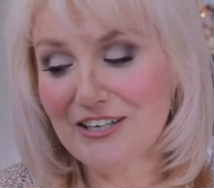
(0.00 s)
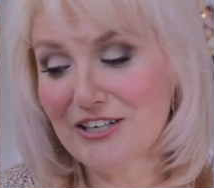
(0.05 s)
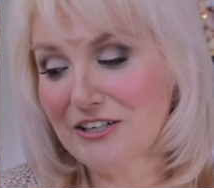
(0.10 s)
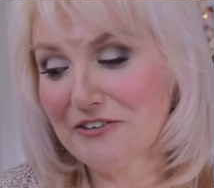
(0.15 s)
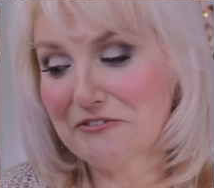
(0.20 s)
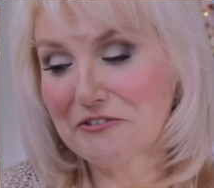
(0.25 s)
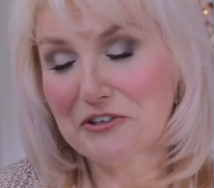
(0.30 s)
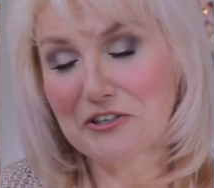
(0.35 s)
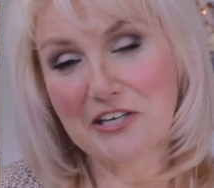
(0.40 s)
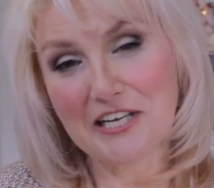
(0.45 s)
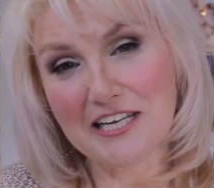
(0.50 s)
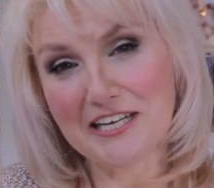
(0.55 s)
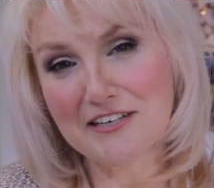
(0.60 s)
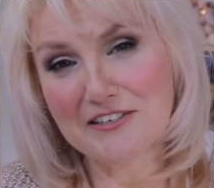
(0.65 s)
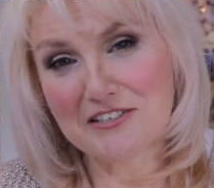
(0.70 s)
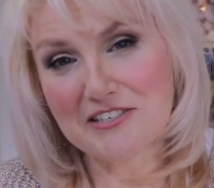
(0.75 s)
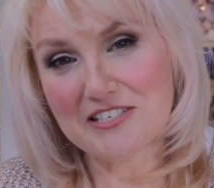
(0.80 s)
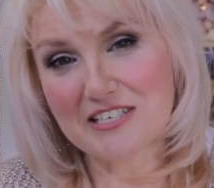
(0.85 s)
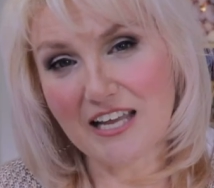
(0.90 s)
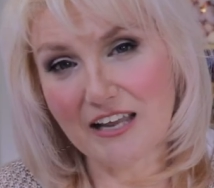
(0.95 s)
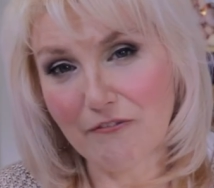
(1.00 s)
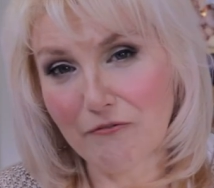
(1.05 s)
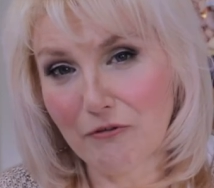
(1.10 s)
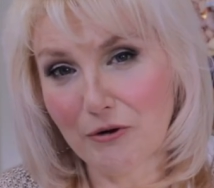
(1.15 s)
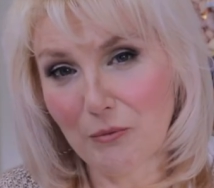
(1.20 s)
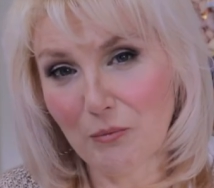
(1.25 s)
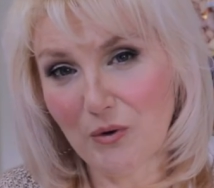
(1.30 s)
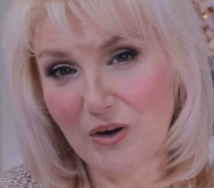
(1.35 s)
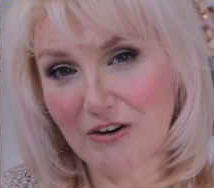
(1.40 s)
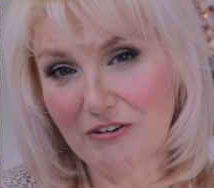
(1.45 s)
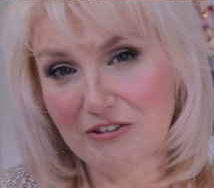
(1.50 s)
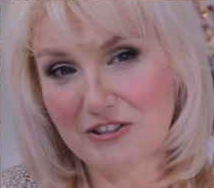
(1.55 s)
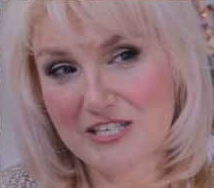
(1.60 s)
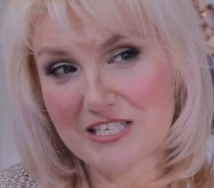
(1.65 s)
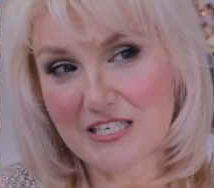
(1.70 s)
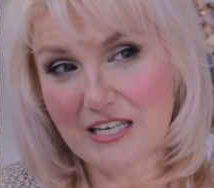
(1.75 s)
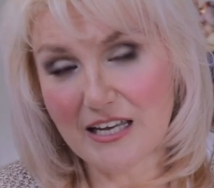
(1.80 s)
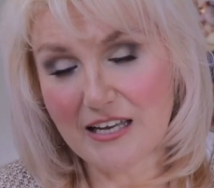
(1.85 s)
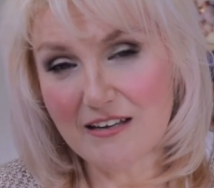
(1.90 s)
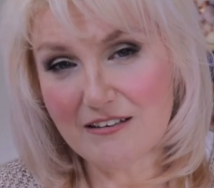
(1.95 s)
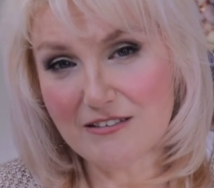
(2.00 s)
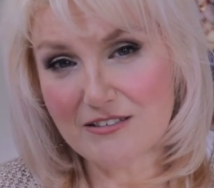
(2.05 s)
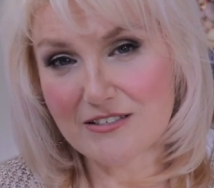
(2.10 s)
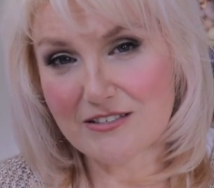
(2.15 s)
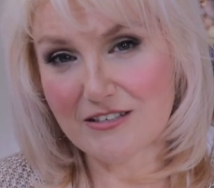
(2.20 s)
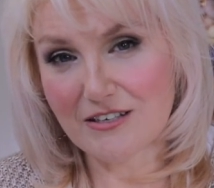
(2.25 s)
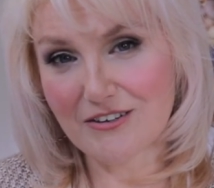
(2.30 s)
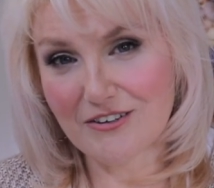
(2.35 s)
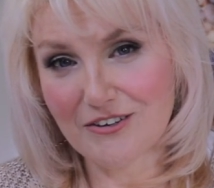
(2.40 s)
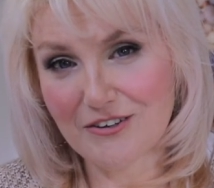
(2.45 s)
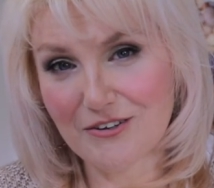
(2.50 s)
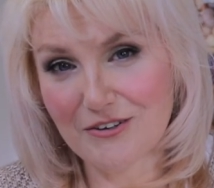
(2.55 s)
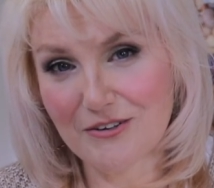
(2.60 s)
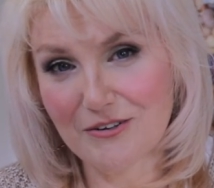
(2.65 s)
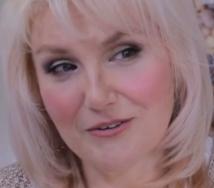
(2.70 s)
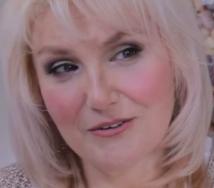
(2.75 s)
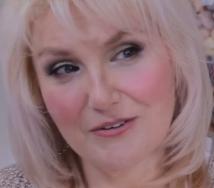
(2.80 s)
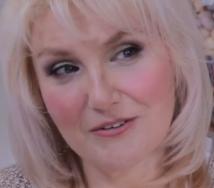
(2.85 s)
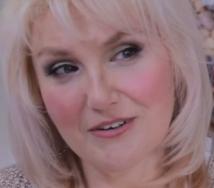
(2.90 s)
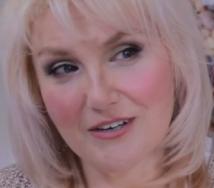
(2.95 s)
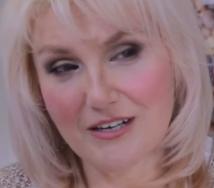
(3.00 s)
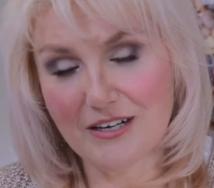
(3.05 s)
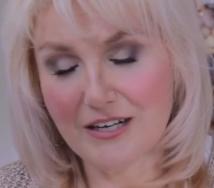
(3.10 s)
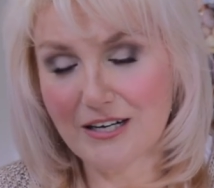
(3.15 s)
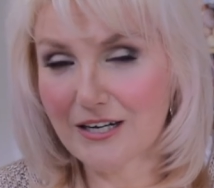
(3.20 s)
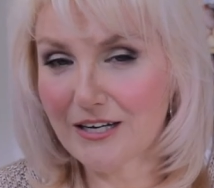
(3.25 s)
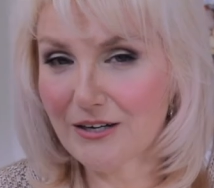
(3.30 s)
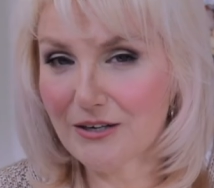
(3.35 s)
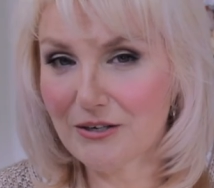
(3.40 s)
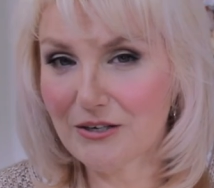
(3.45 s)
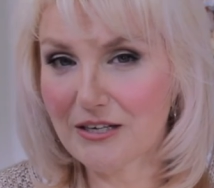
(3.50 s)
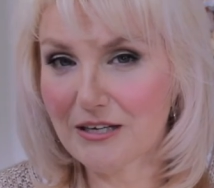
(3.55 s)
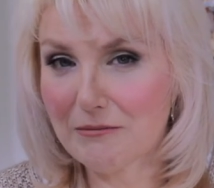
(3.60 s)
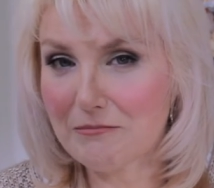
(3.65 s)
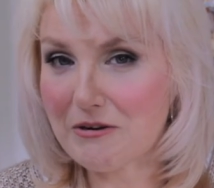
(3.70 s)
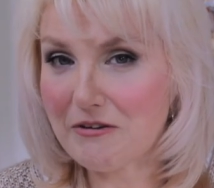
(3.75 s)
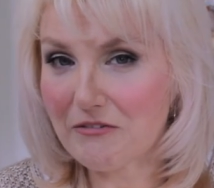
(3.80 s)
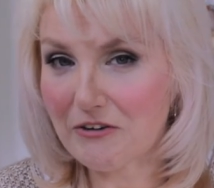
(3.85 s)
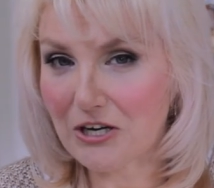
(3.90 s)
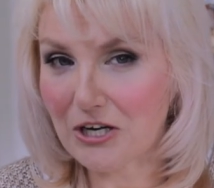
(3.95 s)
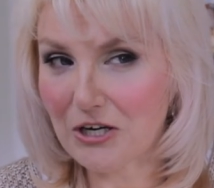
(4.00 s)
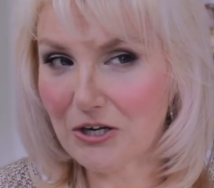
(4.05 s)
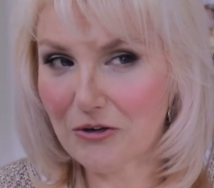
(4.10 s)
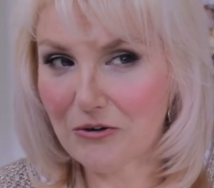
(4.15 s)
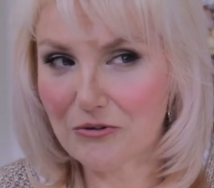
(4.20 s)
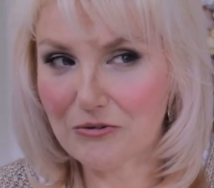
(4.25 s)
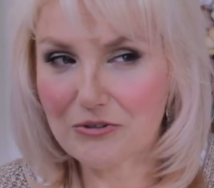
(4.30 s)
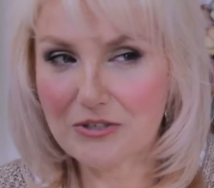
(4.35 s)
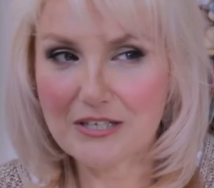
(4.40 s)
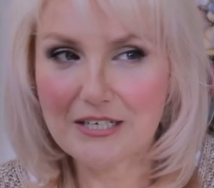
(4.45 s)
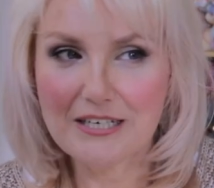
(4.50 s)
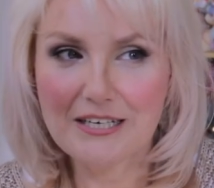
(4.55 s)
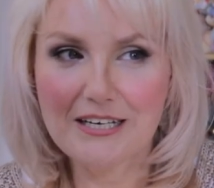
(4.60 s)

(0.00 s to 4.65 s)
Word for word: I've got heaters everywhere in this house, so I am never cold.